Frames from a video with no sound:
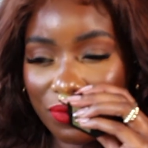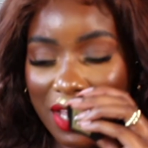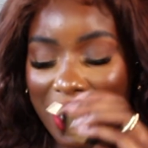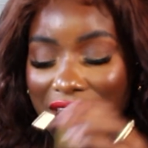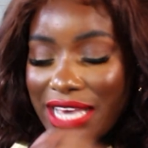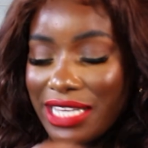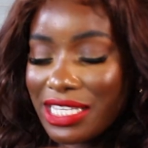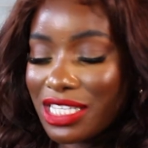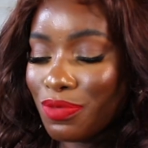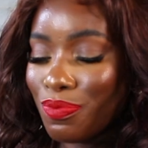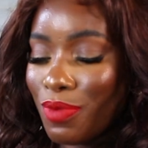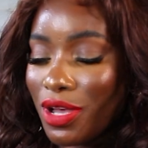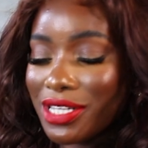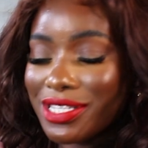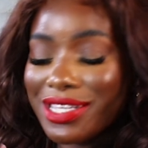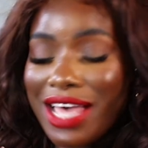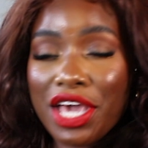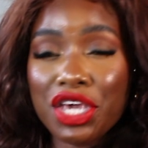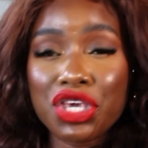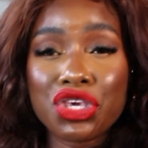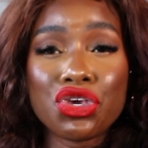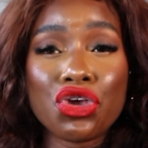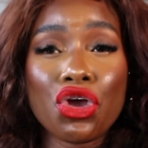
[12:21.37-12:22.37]
It smells
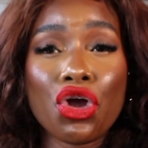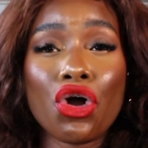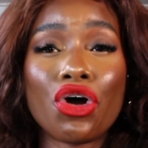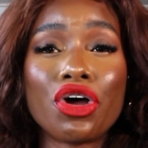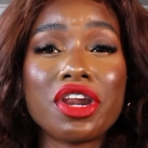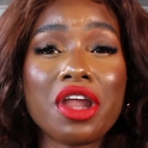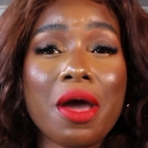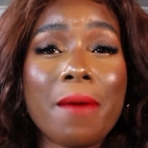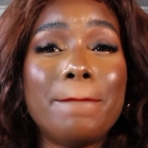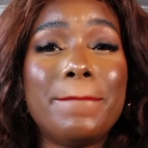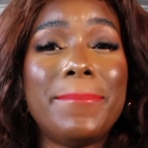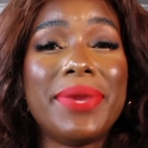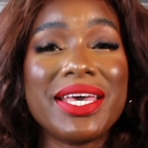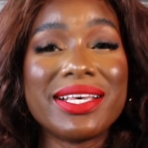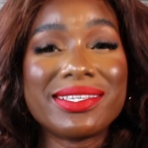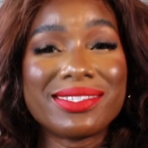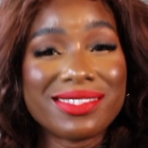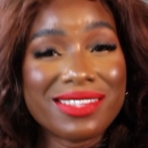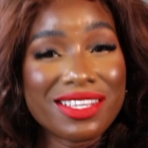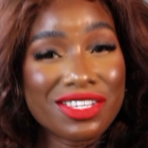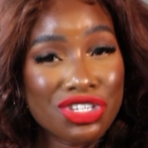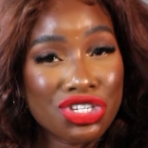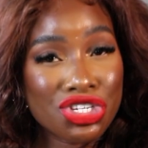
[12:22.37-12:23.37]
like you're on a
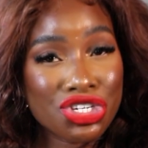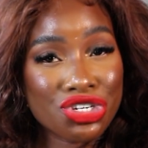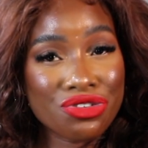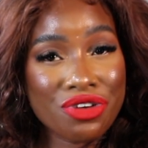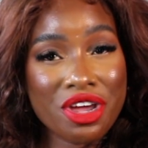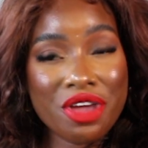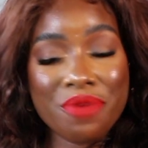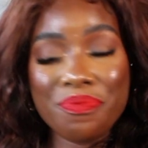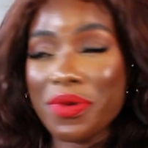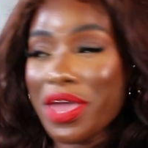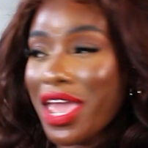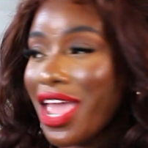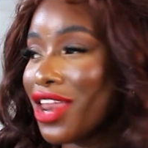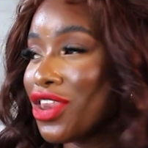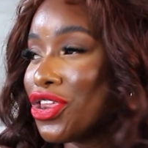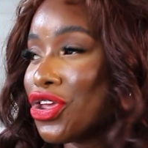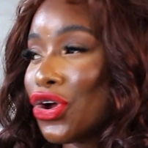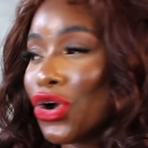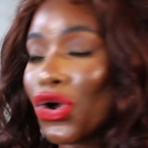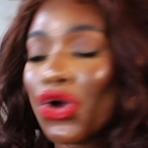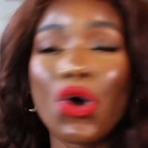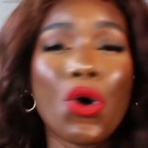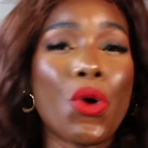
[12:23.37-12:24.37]
business trip and
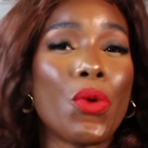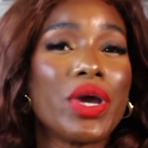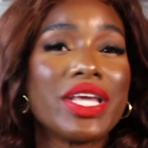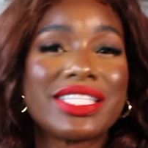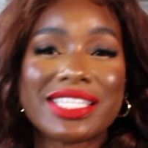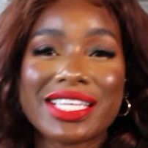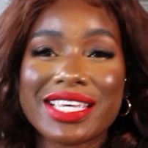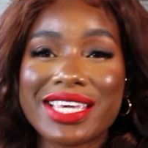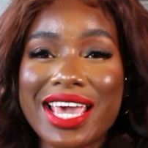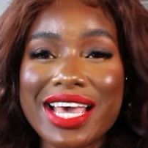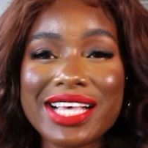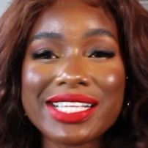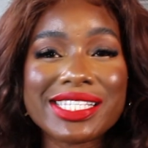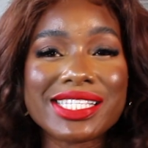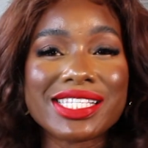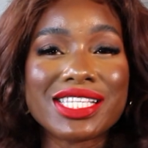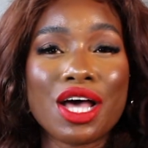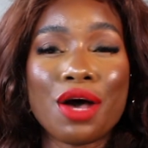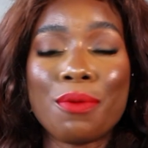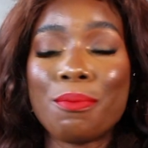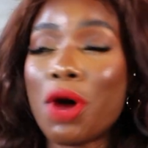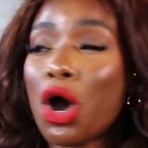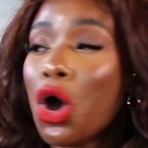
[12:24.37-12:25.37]
you're going to get
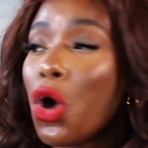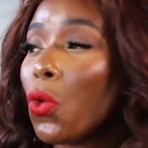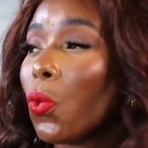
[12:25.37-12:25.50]
some